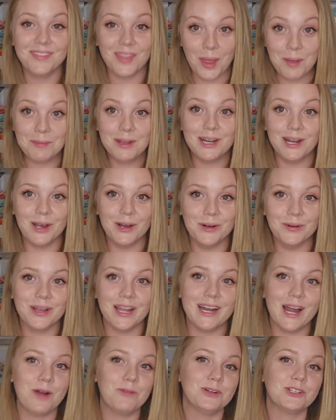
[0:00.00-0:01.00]
let me know
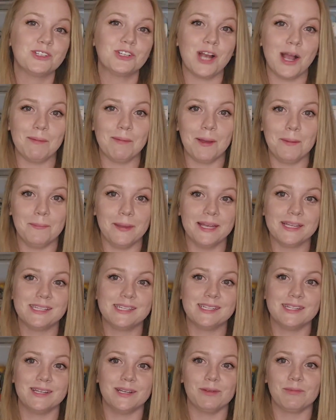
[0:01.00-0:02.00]
and I will try my
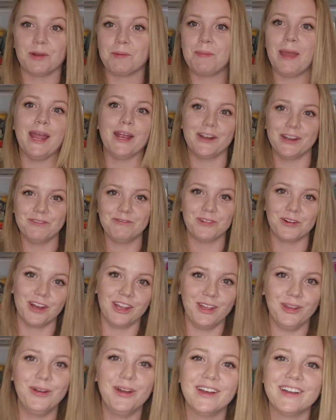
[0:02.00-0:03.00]
best to repair it for
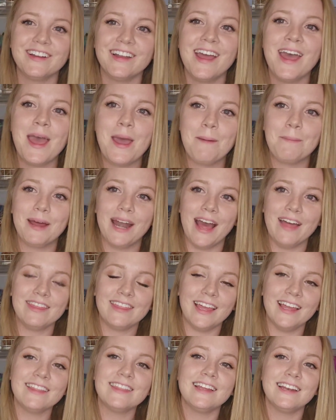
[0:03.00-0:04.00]
you. But I
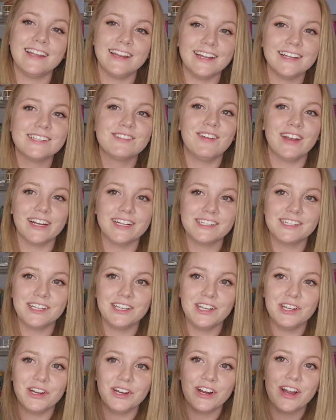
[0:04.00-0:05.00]
think that it is very
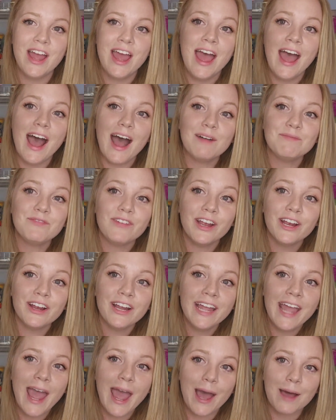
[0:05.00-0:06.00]
secure. I'm
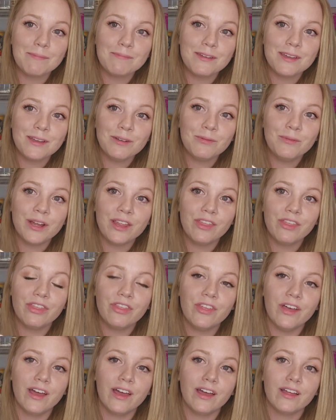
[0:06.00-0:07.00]
very happy with
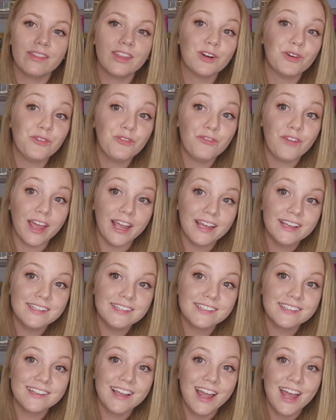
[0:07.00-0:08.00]
the little
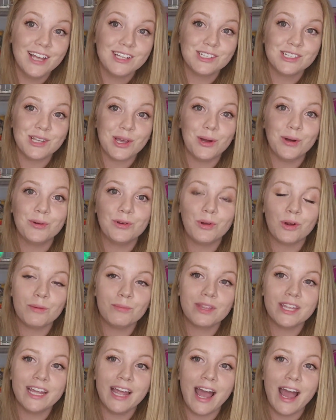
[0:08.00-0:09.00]
face. So
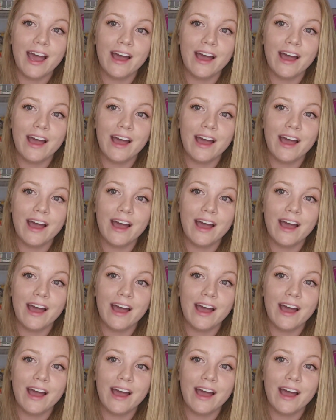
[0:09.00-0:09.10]
normally